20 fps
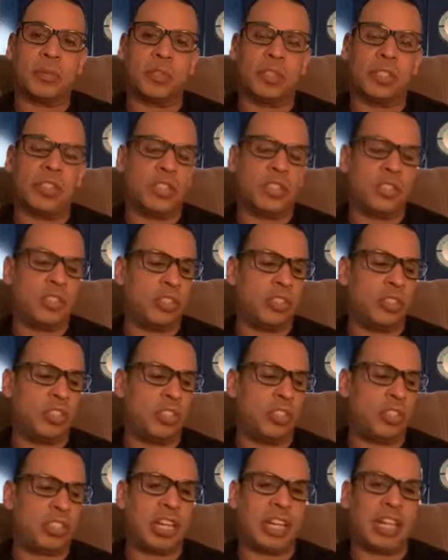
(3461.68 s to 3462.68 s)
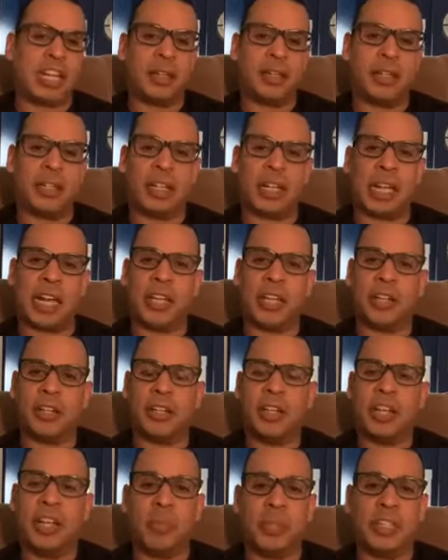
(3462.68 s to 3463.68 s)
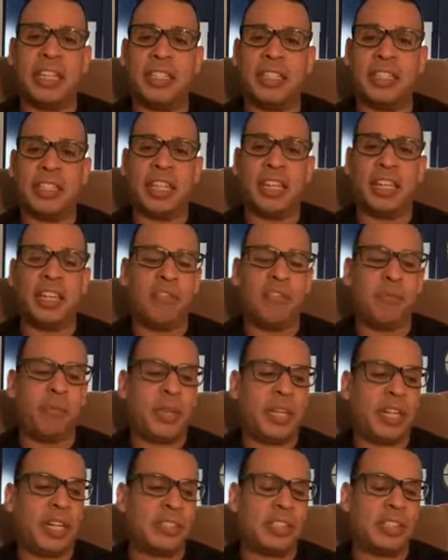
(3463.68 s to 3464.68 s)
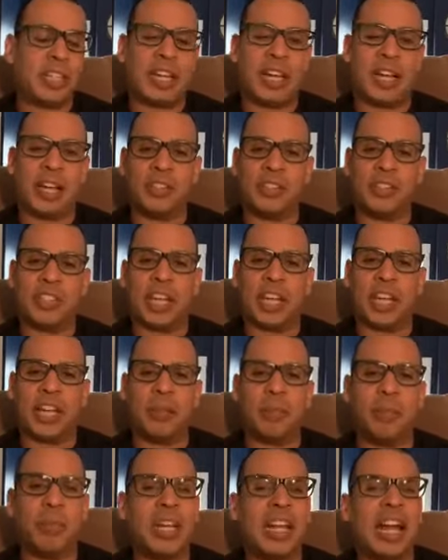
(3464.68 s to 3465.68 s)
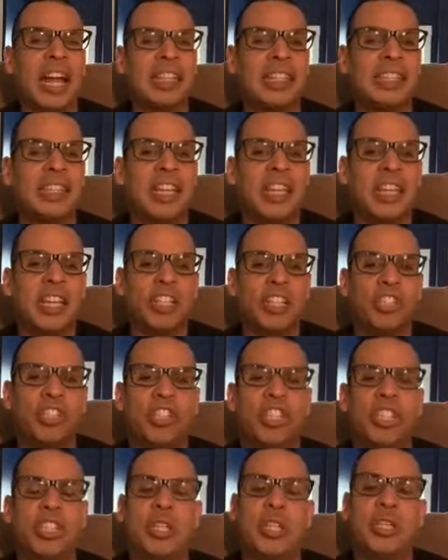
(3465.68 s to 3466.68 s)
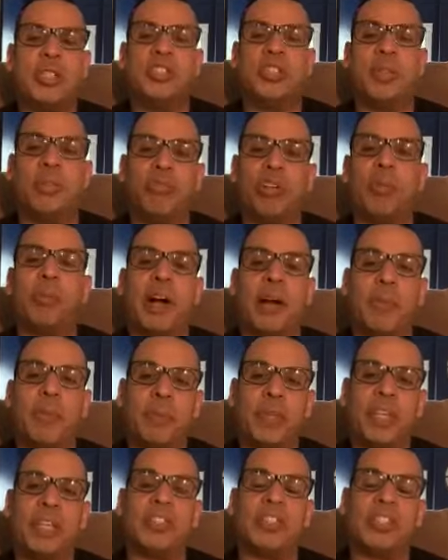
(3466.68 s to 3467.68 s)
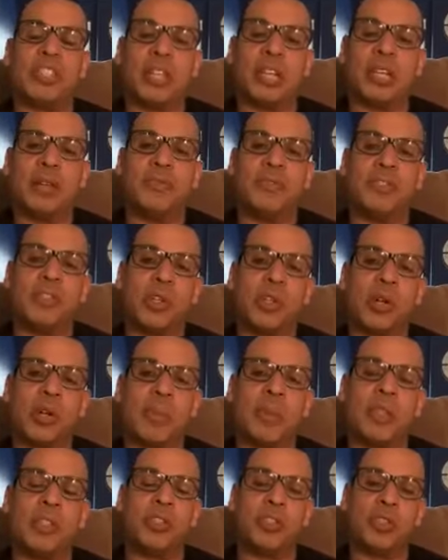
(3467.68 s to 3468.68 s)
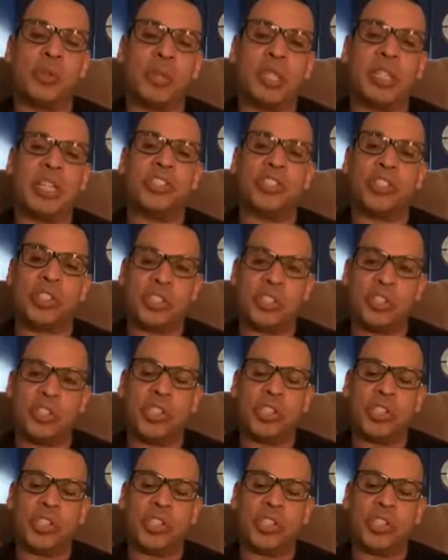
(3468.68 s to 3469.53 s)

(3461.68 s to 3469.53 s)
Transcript: she's a lot lighter, but they, they love being outside, but I, she does some real puppyish stuff. So I'm assuming that she's younger.